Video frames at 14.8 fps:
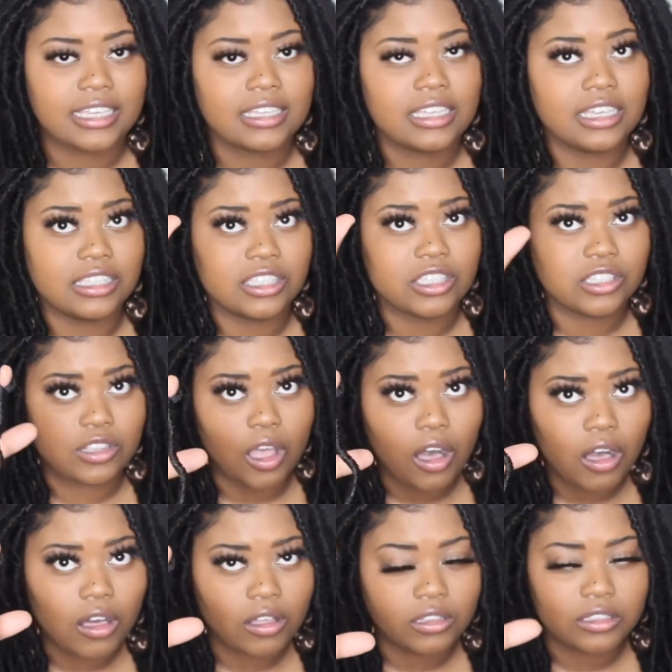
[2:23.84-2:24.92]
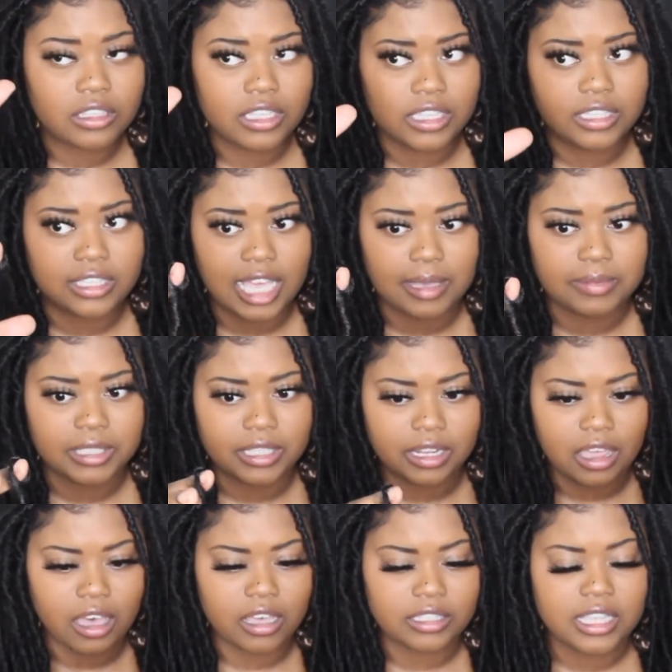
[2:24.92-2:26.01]
install these types of
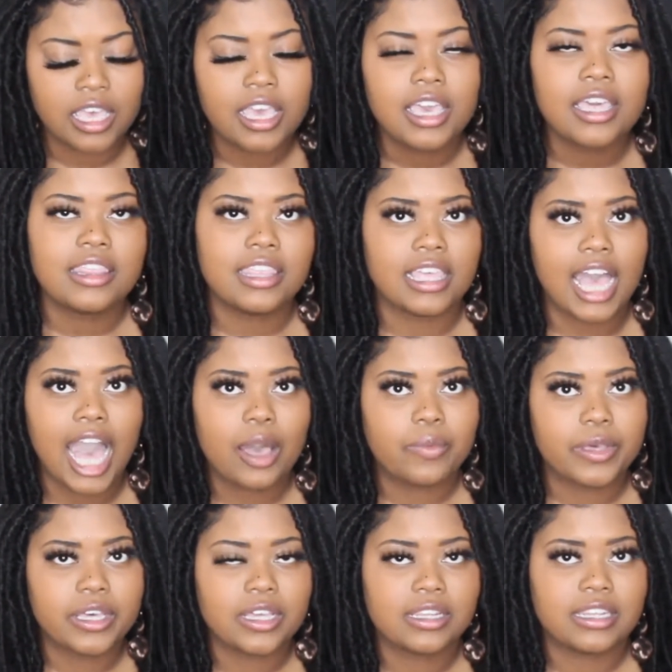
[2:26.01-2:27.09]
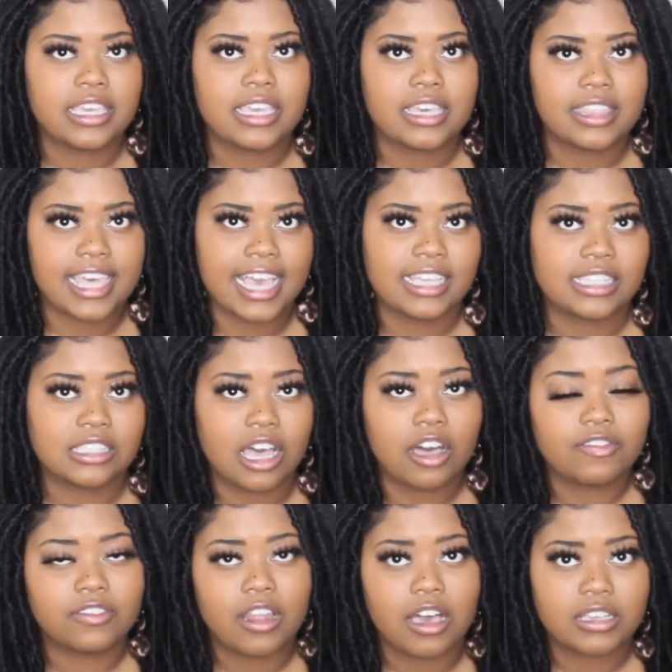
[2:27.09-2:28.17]
locks, then I will link that
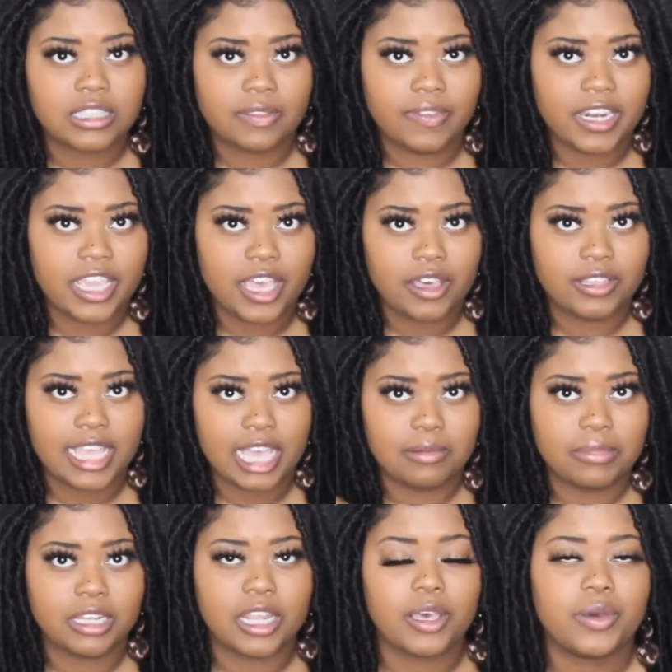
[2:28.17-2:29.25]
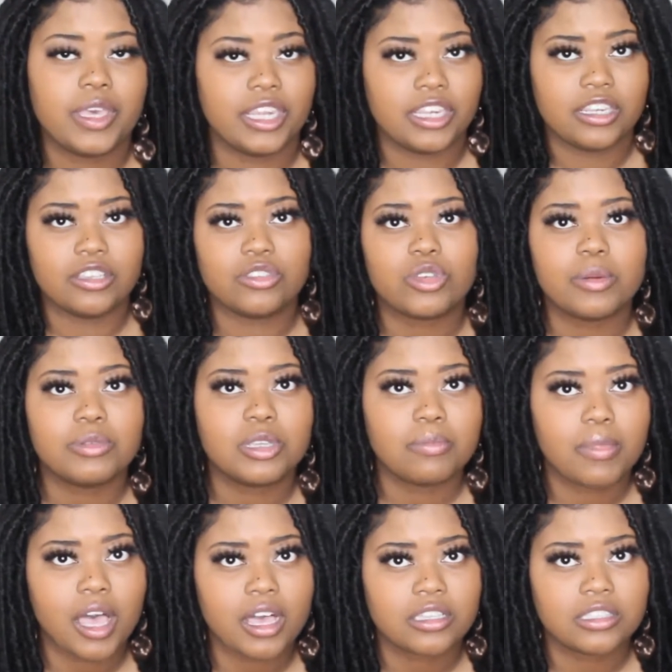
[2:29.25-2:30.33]
soft locks video down below in the description
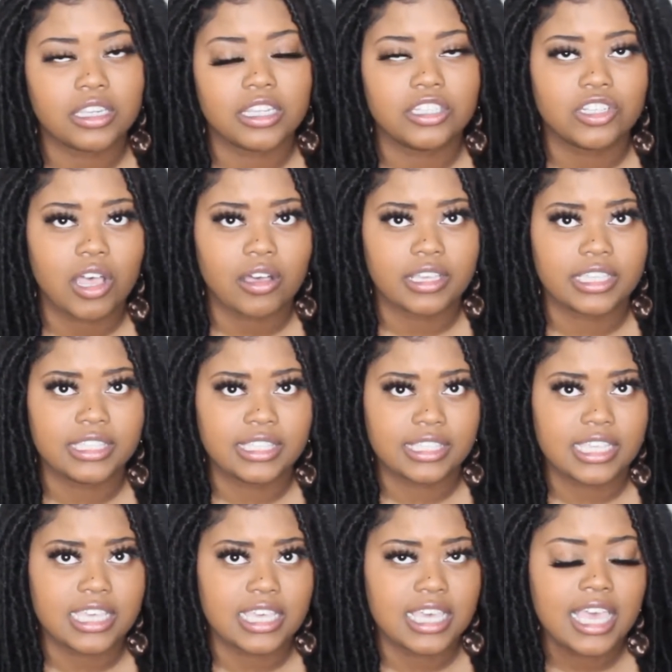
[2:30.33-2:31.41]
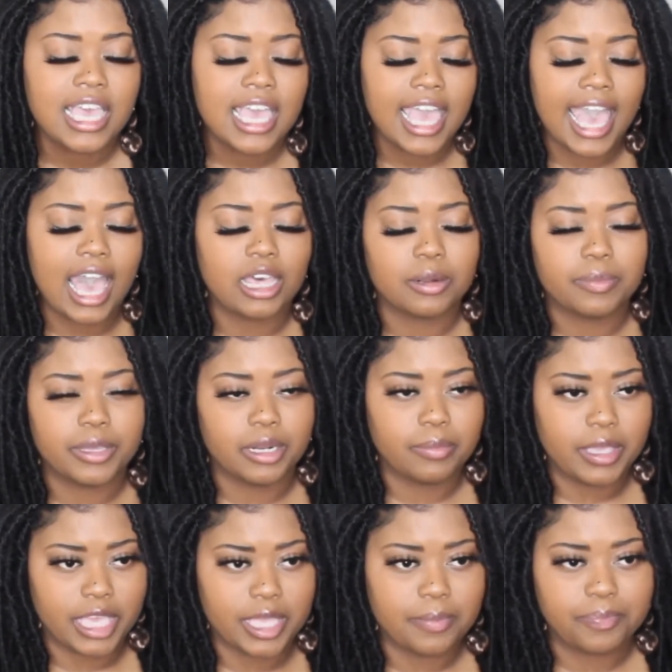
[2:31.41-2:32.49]
box so that y'all can see how to put
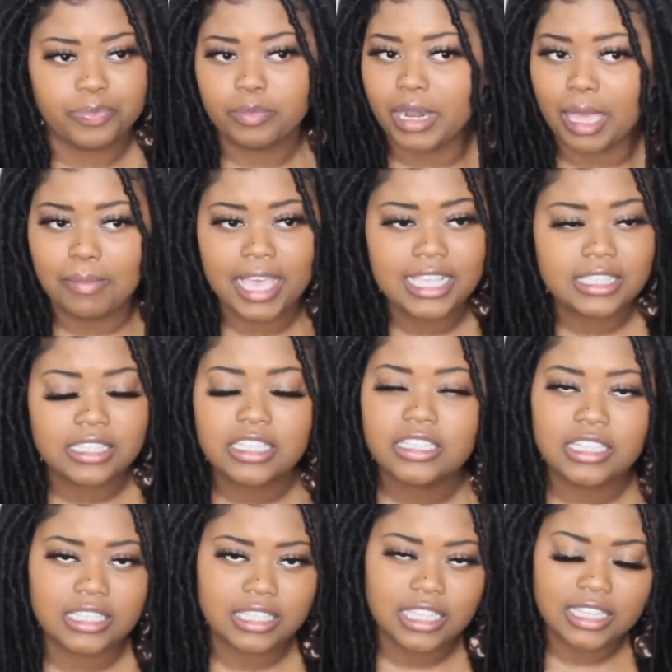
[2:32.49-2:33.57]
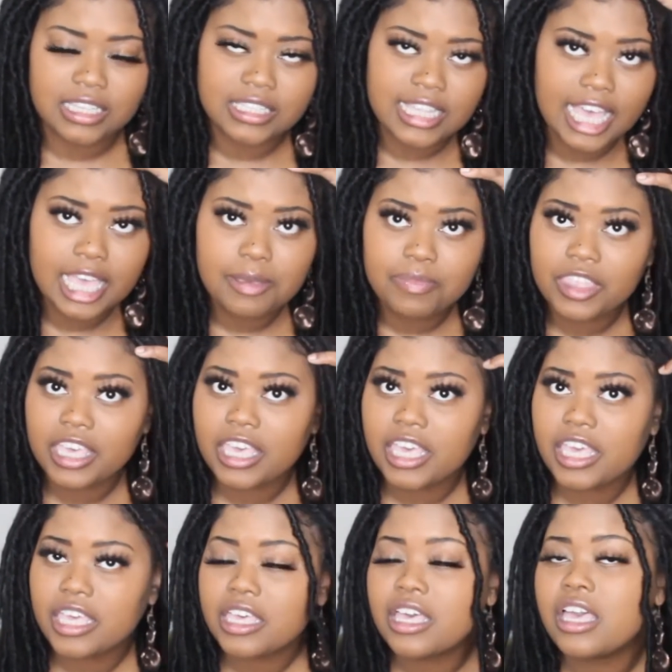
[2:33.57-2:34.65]
them in. But I basically just did the same
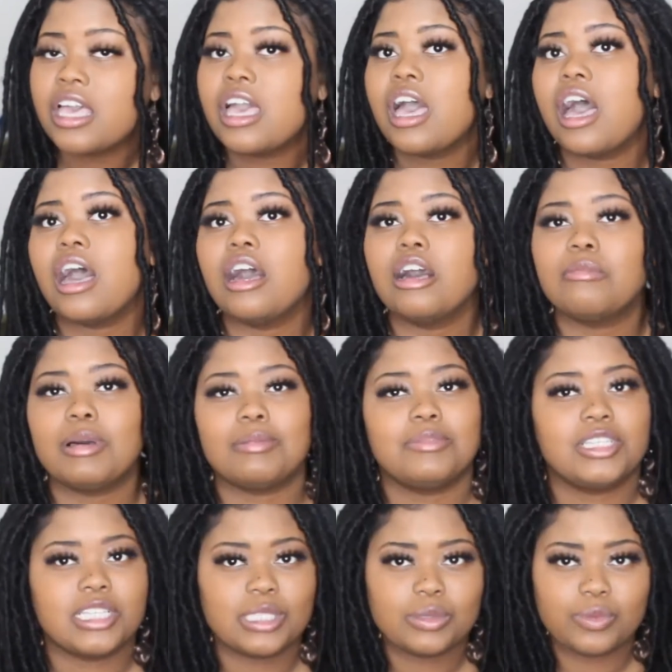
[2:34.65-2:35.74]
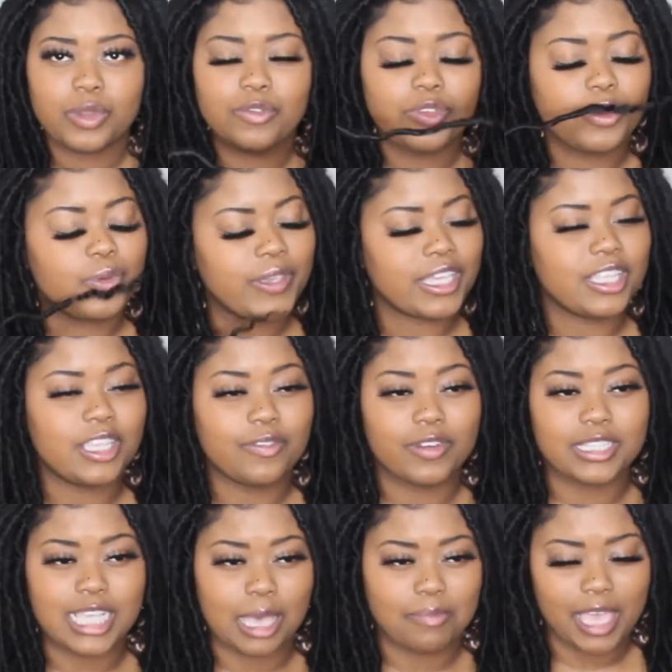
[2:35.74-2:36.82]
thing. I'm just reviewing a
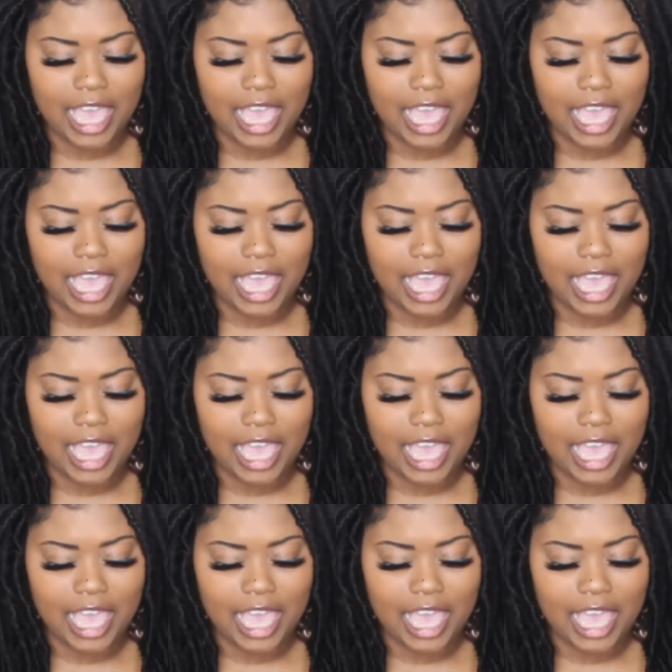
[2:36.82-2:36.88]
different type of